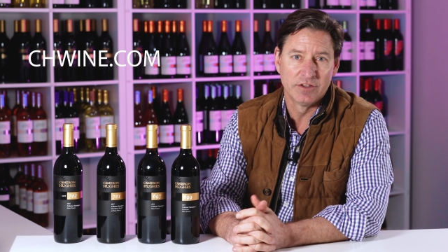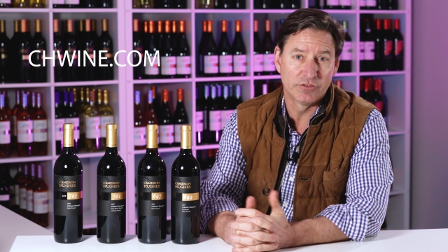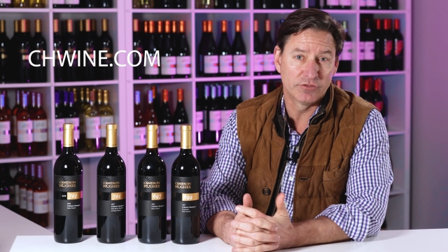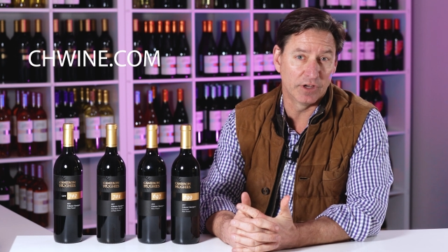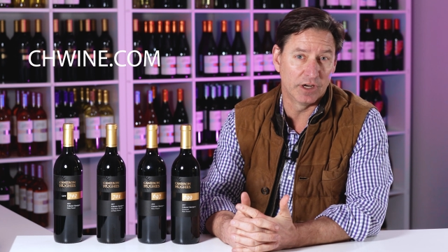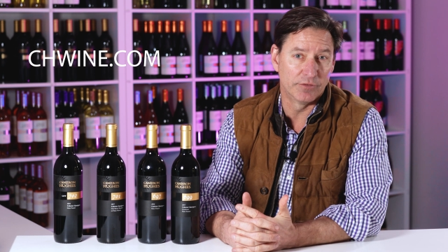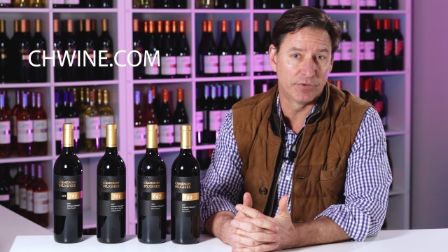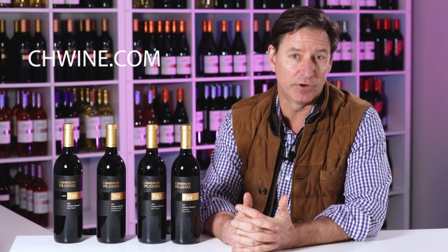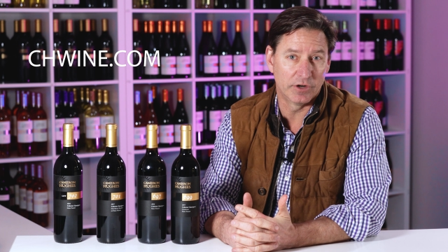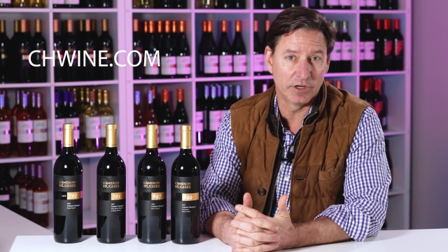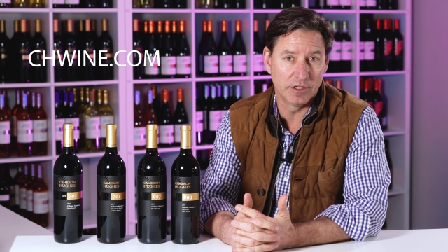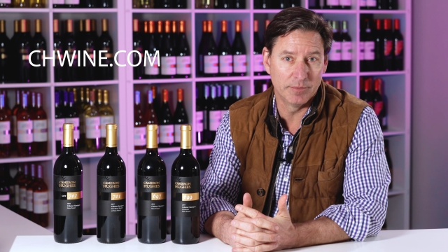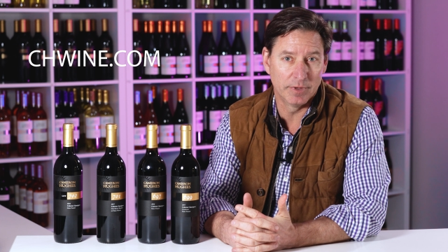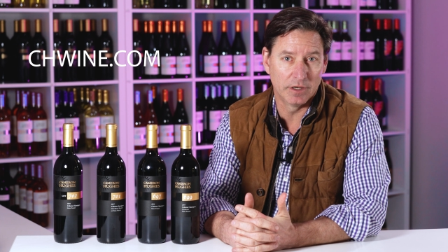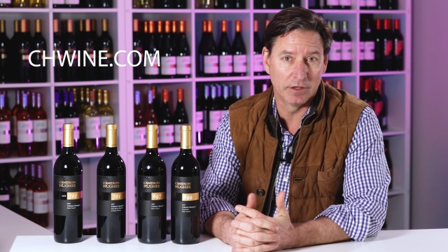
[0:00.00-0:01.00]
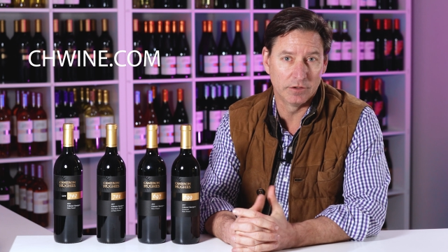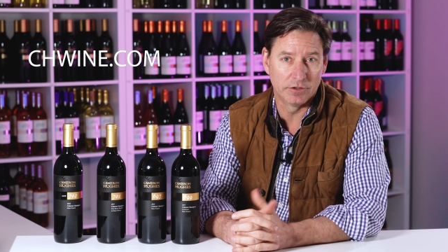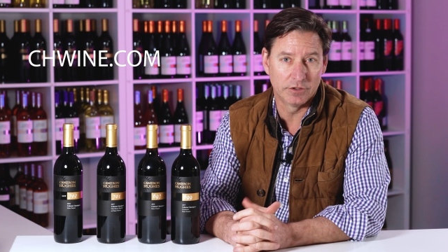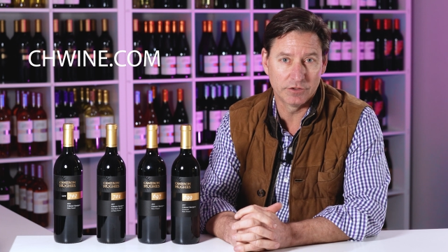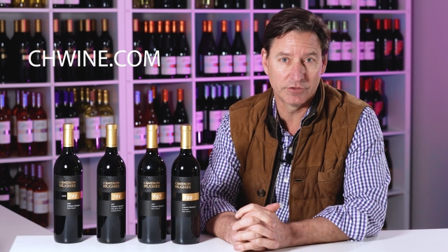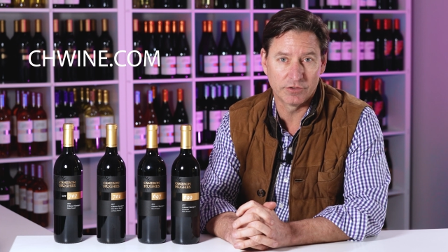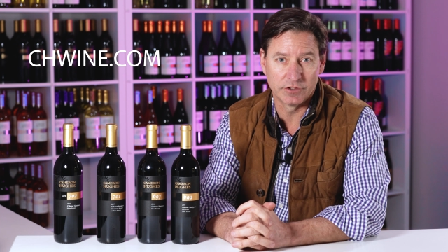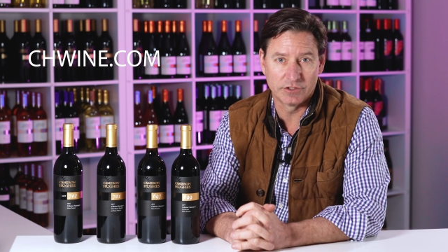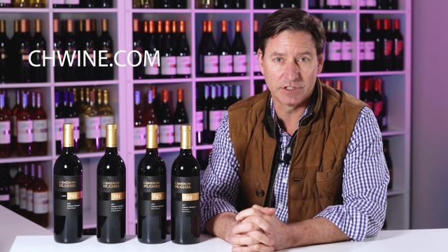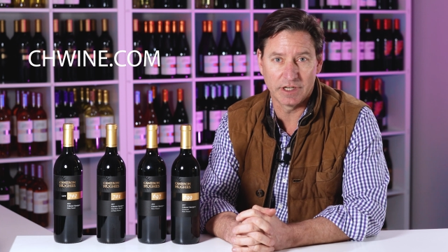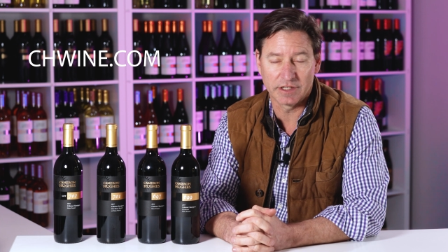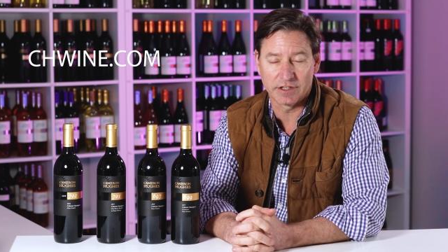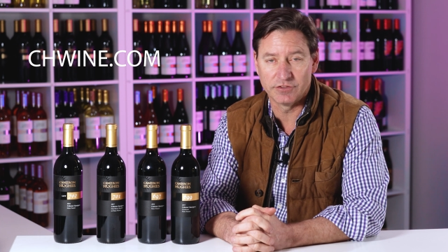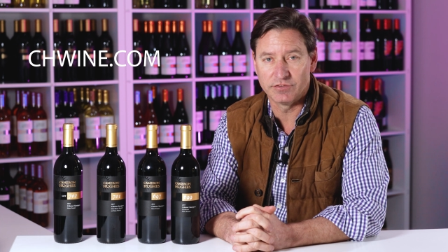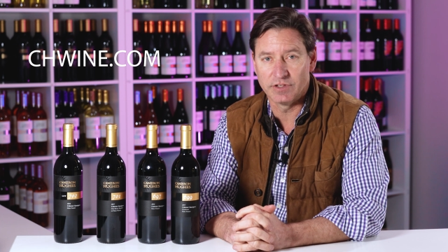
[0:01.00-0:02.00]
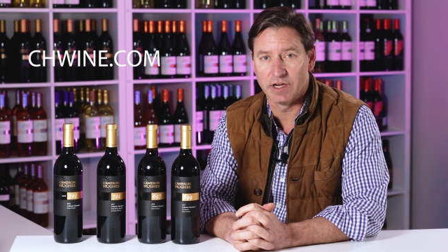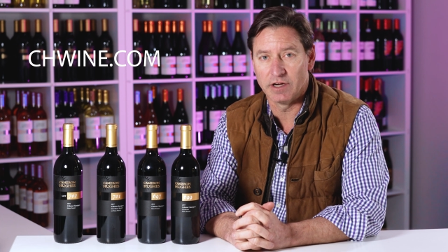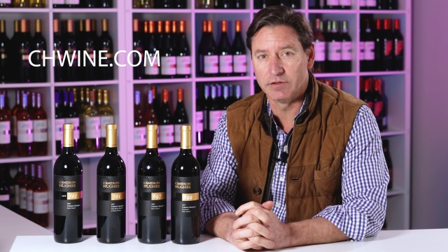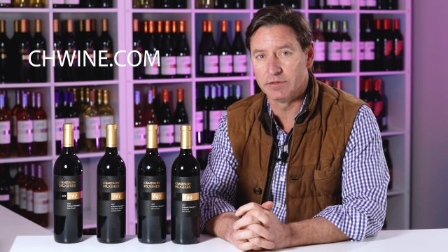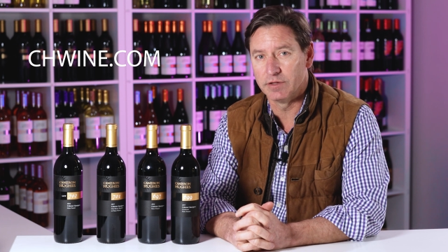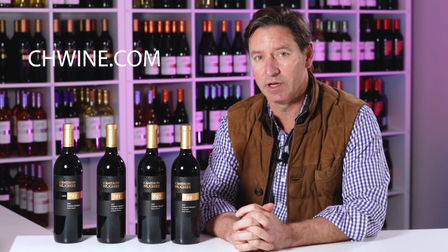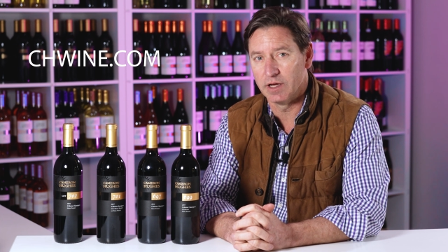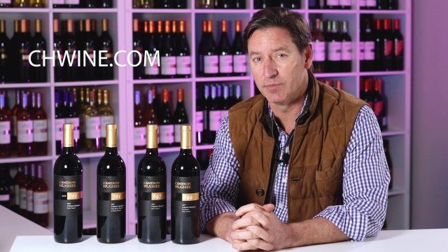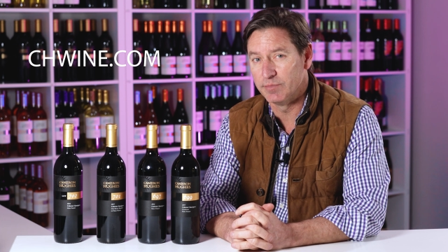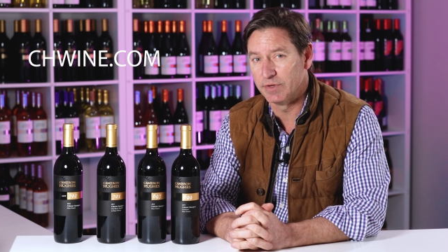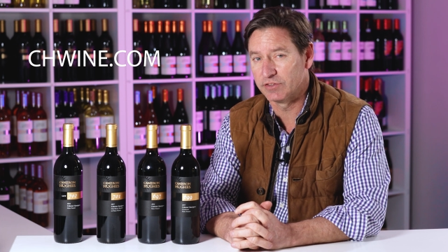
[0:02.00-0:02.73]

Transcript: sign up for our email alerts, or check us out.